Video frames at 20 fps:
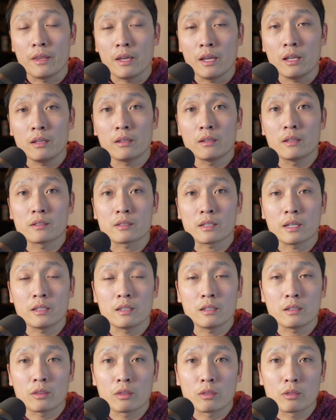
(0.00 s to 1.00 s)
they decide
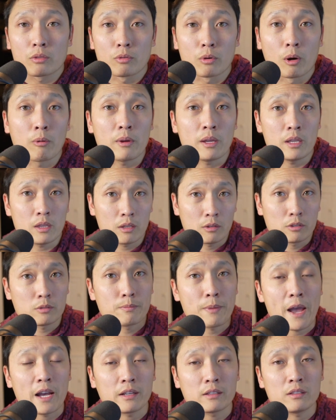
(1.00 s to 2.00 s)
to throw in those
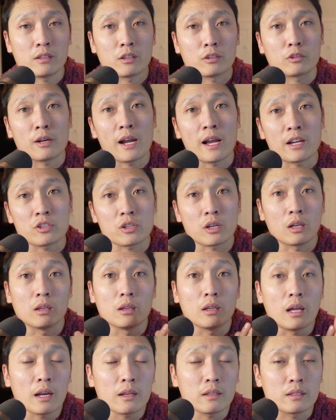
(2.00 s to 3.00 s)
bags in the trash, a
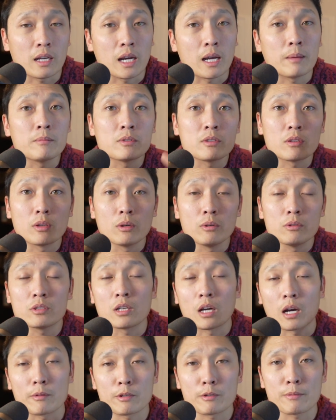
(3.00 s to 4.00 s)
lot of times those
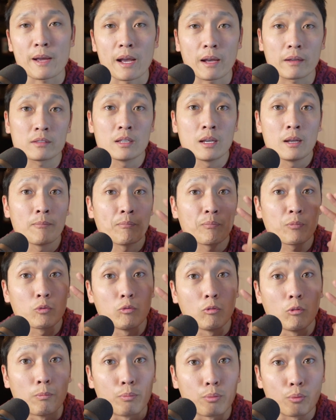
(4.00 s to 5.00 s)
garbage bags
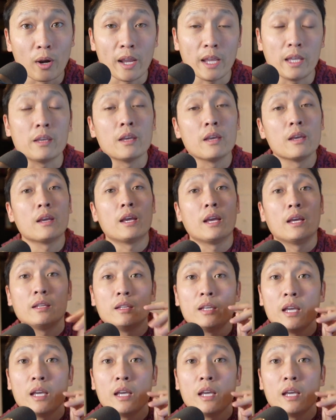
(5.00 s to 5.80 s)
will break and